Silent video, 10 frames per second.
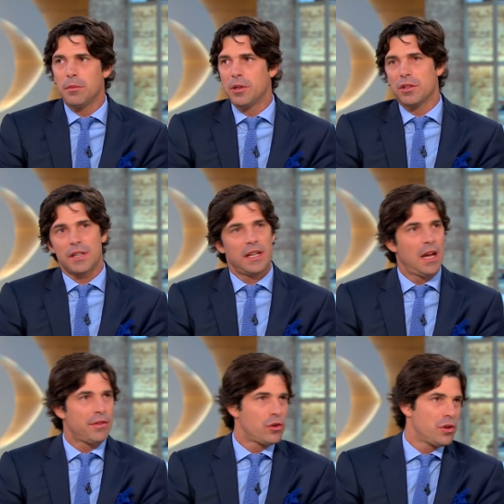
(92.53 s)
it because I
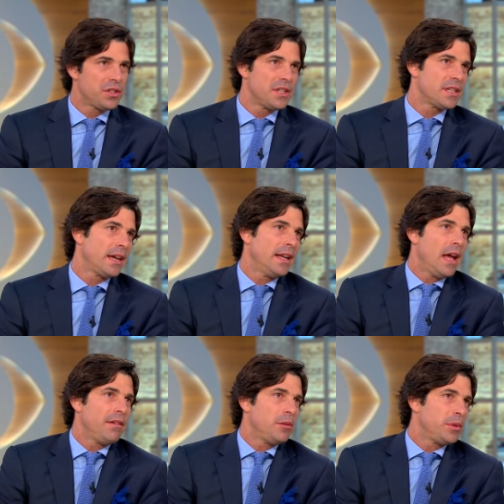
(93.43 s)
love horses. I
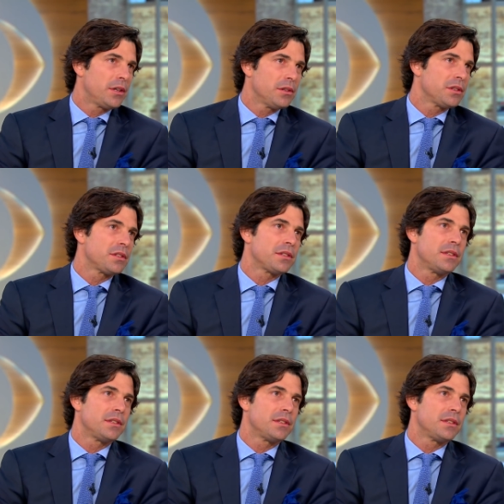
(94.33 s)
love it because